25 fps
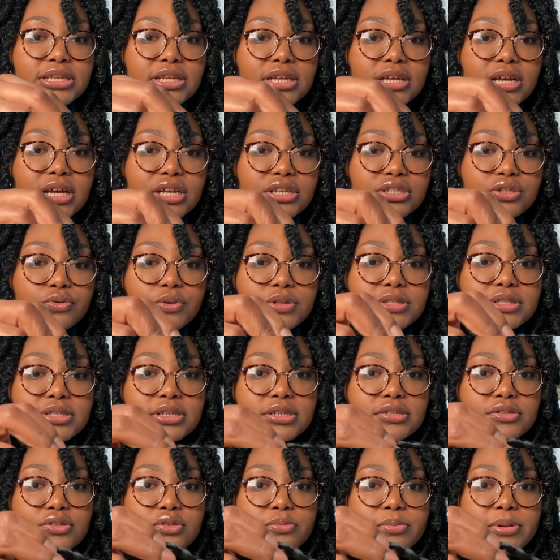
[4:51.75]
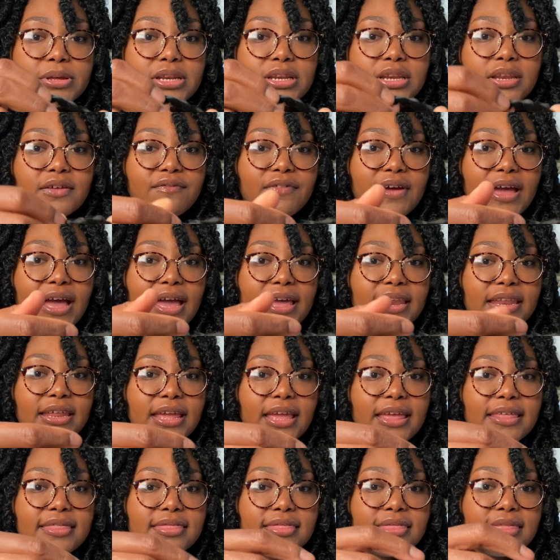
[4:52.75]
untwist it a little bit and divide it,
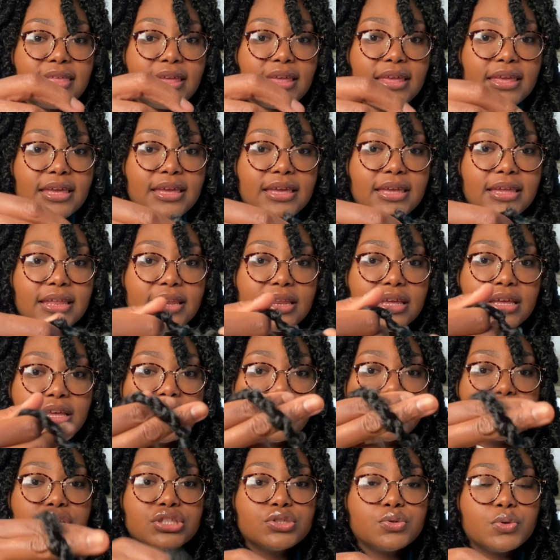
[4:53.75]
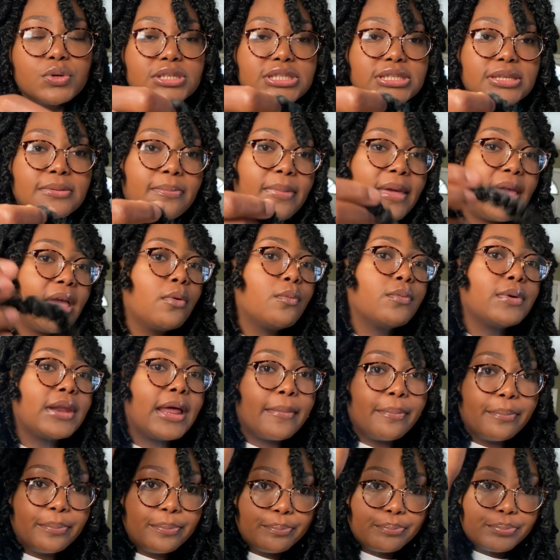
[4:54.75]
and then twist it back when
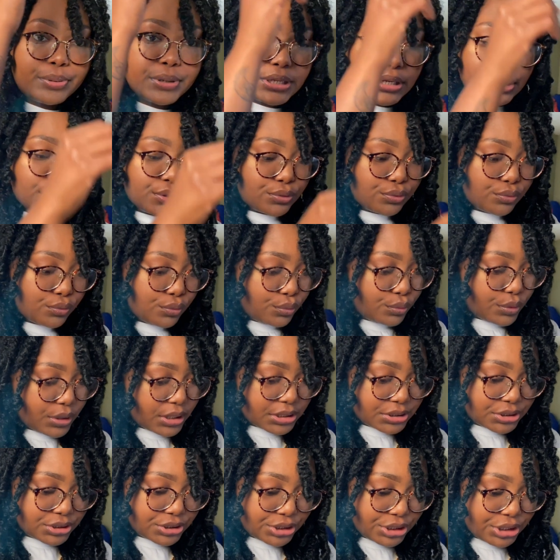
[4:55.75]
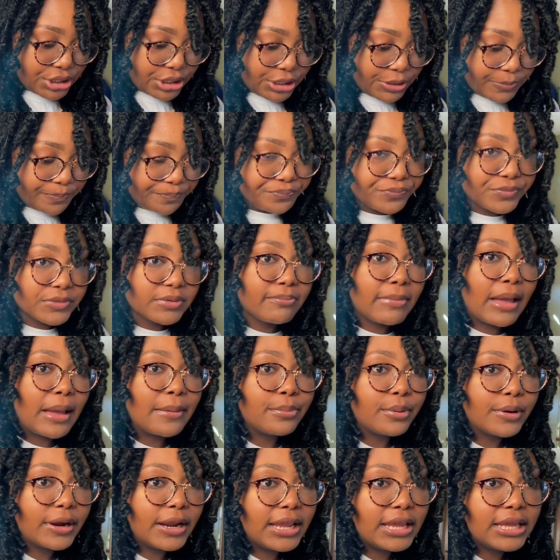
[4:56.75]
I put it through under my
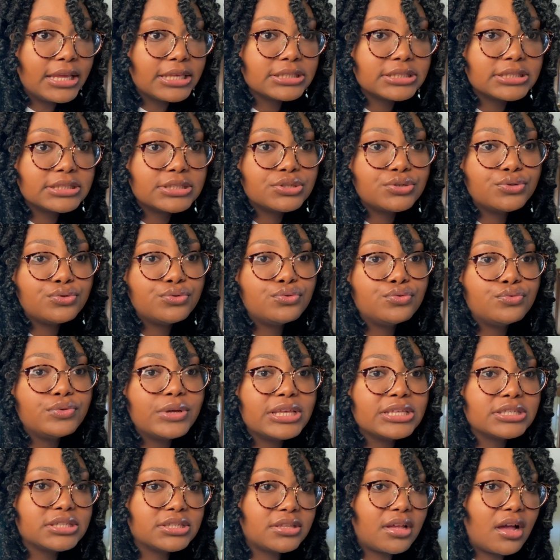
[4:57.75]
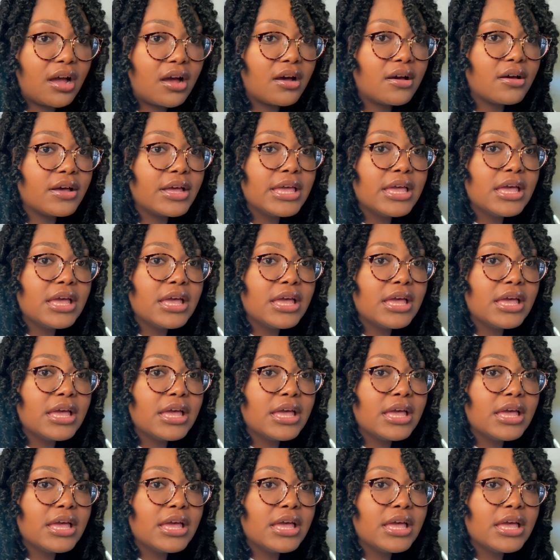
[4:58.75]
braids to install.